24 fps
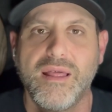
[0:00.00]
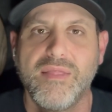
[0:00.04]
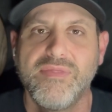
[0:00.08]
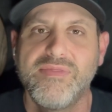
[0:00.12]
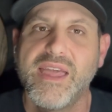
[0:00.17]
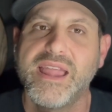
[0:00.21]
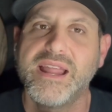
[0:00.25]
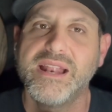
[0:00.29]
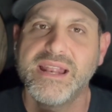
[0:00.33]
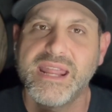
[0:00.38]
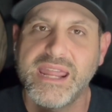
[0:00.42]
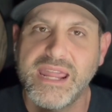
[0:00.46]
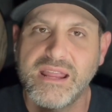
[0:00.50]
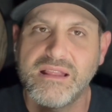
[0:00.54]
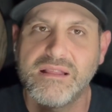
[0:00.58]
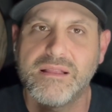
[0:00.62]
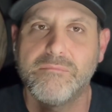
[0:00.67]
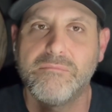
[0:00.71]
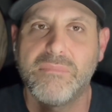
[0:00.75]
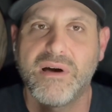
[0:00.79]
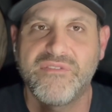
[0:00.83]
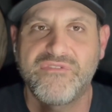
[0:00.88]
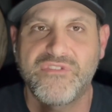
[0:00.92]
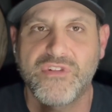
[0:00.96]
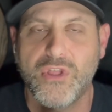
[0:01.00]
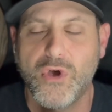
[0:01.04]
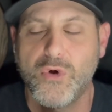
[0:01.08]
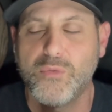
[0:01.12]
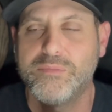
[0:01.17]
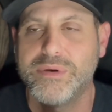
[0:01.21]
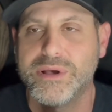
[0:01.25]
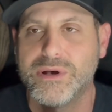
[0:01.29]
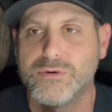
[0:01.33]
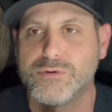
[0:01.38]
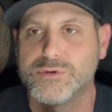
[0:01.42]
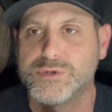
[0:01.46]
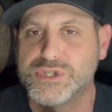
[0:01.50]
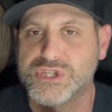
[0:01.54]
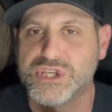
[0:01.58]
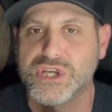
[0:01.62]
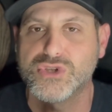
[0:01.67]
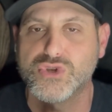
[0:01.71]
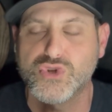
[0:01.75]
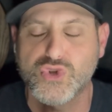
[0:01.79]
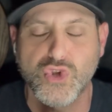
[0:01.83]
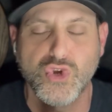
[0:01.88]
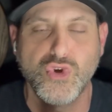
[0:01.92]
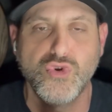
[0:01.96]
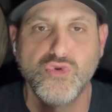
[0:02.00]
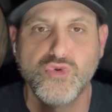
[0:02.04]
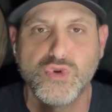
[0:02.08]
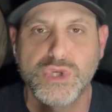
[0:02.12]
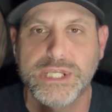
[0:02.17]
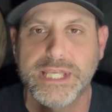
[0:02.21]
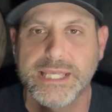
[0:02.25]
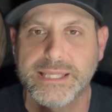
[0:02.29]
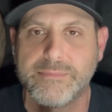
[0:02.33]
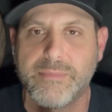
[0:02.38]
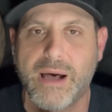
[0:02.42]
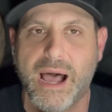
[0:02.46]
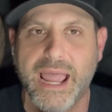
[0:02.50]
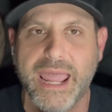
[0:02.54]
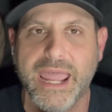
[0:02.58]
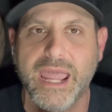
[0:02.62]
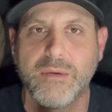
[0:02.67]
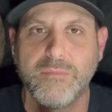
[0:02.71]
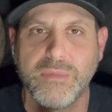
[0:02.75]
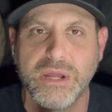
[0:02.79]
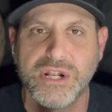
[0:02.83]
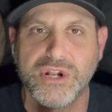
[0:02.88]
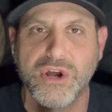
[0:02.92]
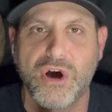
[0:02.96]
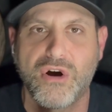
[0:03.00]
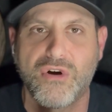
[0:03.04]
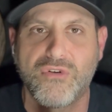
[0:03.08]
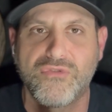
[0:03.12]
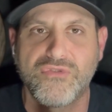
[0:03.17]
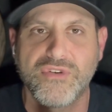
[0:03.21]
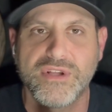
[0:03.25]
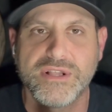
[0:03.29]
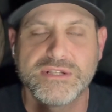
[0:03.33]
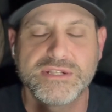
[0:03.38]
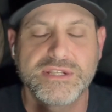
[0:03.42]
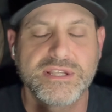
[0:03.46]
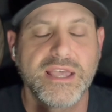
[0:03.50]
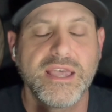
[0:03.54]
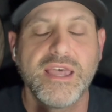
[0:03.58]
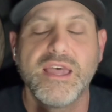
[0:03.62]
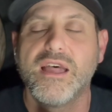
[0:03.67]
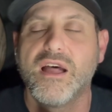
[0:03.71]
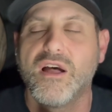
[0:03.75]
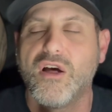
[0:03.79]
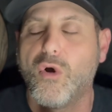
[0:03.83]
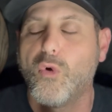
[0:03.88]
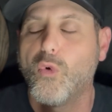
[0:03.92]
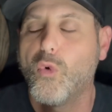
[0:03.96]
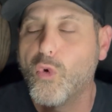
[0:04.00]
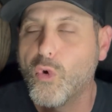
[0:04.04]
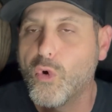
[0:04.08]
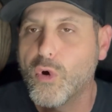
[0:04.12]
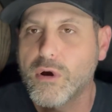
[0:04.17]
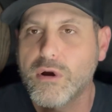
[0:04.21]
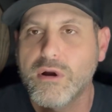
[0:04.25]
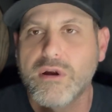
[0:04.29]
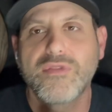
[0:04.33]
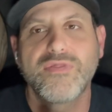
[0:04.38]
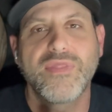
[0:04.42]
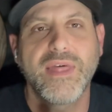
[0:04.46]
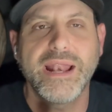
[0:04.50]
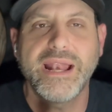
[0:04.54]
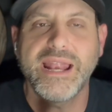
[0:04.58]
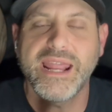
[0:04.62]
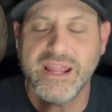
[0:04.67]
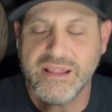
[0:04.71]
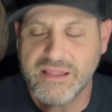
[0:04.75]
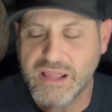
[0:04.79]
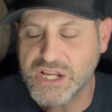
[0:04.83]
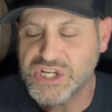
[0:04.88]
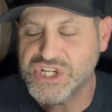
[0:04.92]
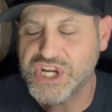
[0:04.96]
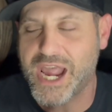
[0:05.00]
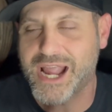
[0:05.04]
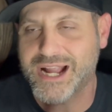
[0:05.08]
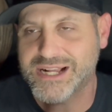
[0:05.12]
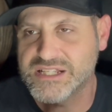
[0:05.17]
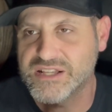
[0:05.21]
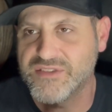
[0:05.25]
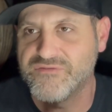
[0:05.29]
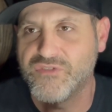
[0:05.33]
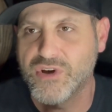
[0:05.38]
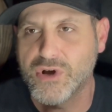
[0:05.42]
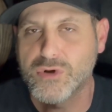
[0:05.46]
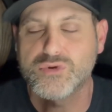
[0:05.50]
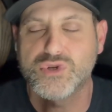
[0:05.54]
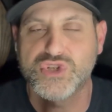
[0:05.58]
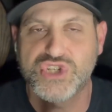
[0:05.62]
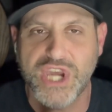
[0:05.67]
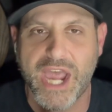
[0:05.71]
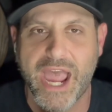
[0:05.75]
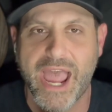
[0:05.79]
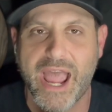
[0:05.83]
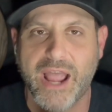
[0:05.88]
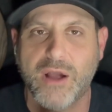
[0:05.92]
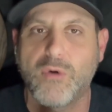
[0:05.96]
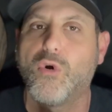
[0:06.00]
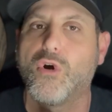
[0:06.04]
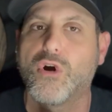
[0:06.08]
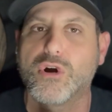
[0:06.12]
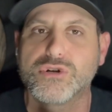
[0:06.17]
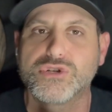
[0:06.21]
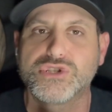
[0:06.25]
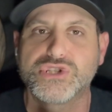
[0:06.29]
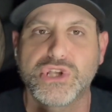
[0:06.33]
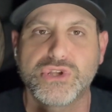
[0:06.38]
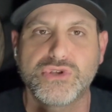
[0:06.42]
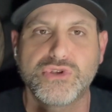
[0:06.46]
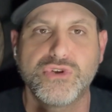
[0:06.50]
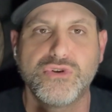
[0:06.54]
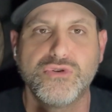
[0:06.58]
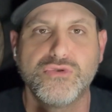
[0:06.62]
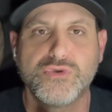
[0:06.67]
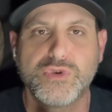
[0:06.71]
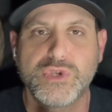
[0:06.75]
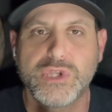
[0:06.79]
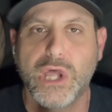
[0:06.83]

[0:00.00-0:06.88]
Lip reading: They need the Buffalo Bills to lose to the Miami Dolphins, or they need the Jacksonville Jaguars to lose.